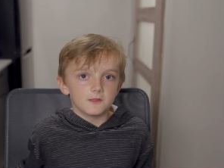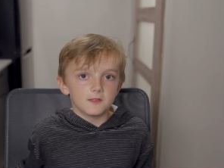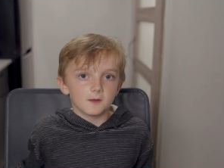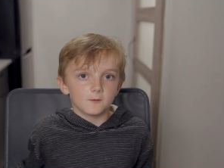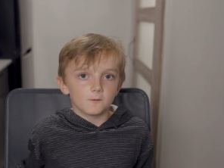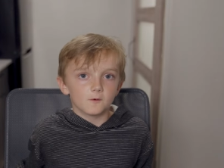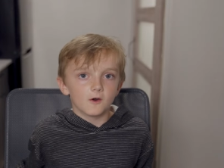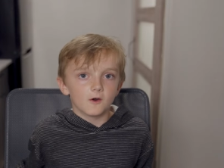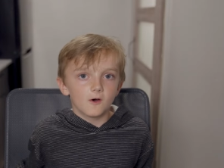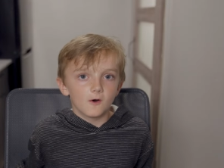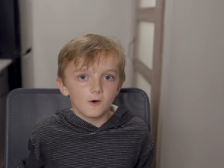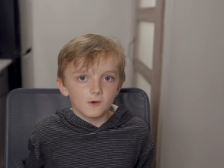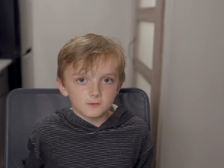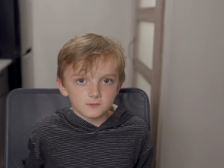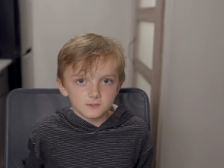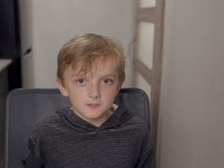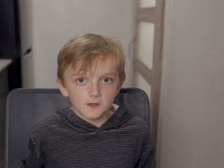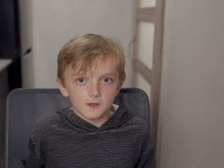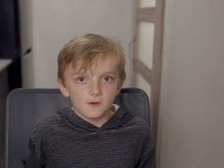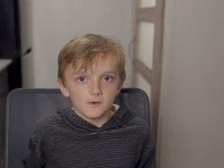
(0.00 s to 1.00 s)
They were
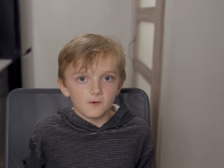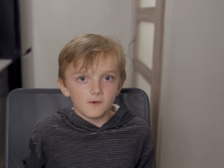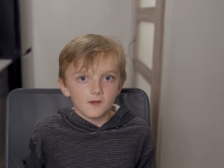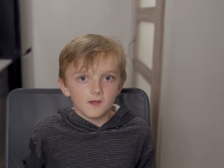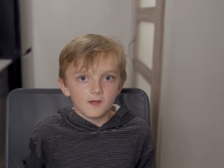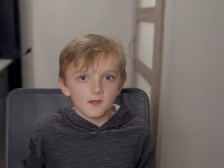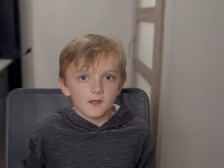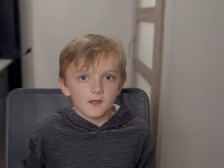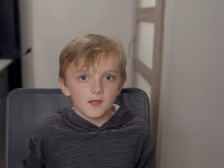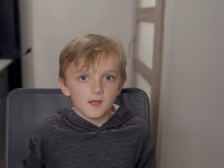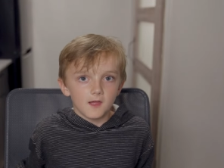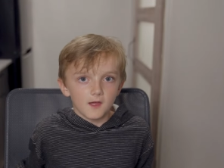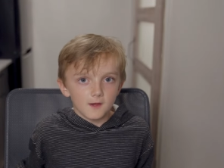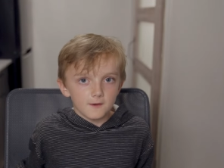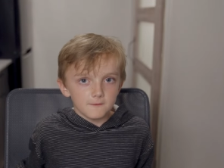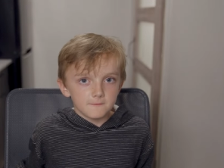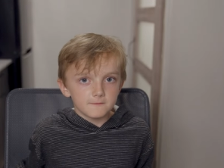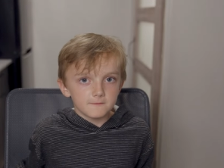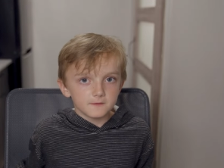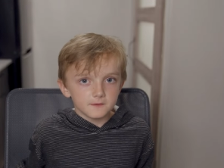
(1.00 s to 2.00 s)
also
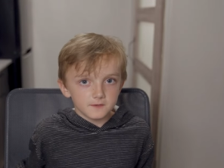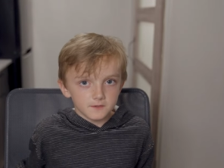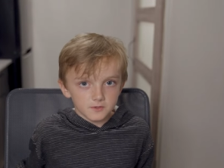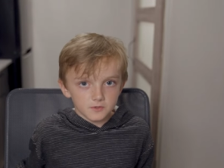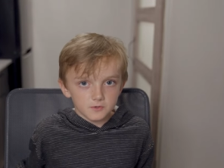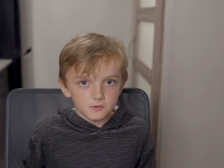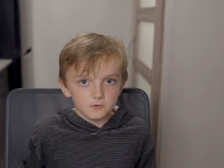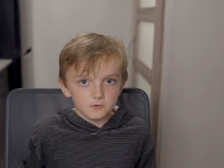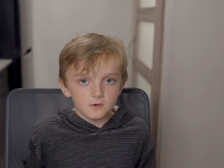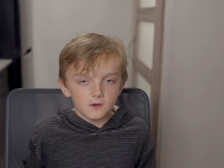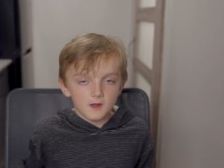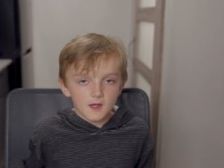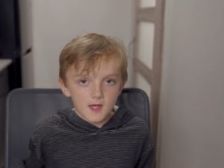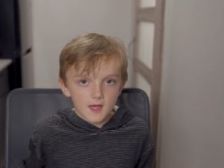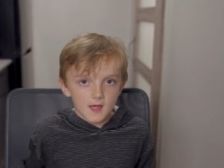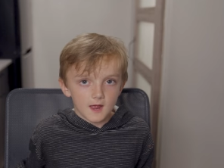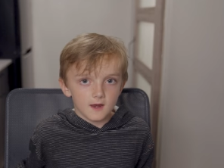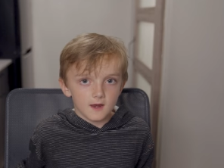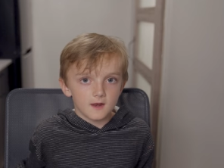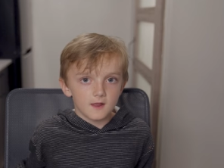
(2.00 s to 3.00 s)
F U
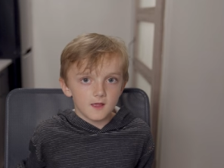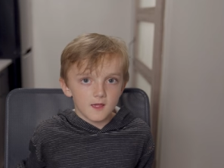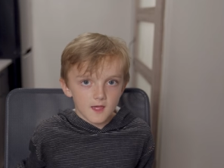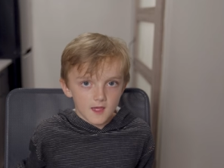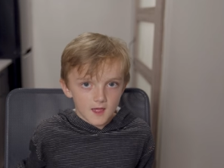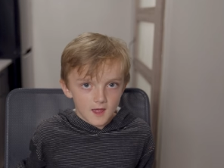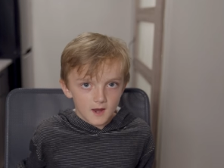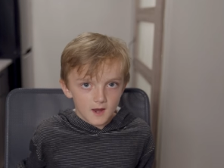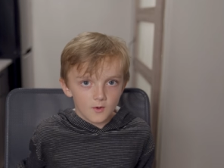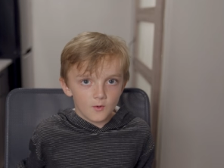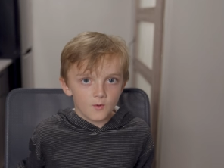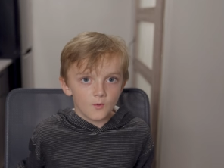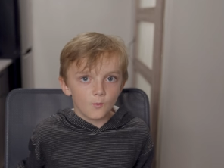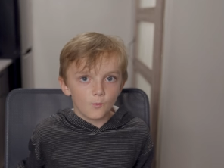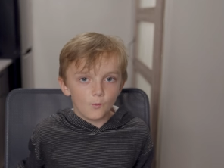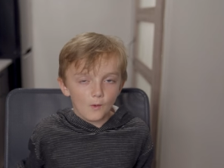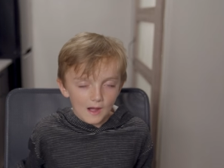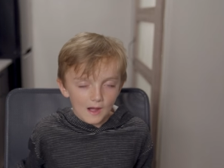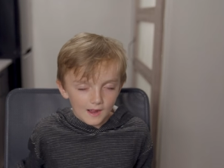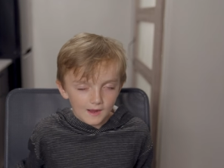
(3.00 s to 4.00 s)
N N
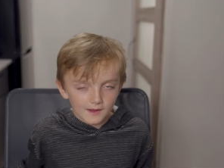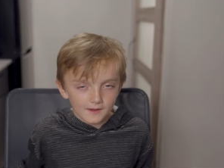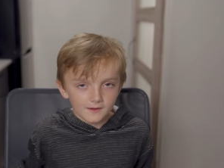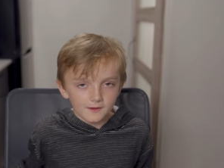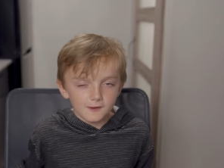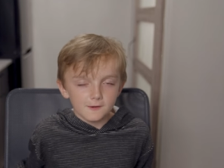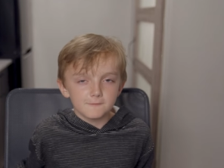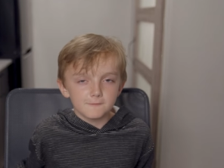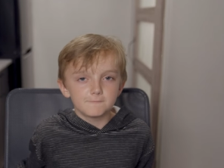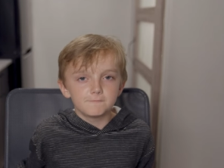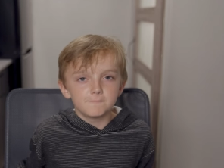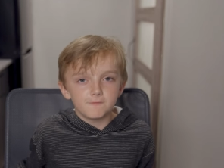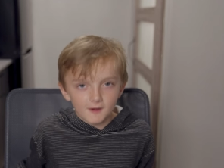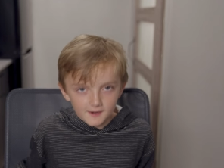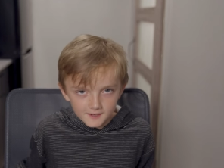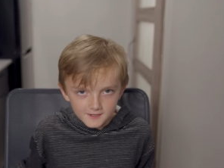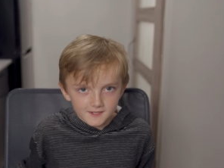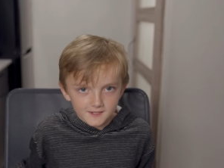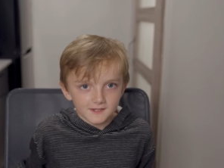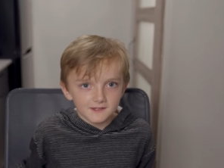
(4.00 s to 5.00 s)
Y.
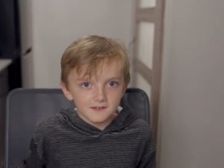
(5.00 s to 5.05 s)
Funny.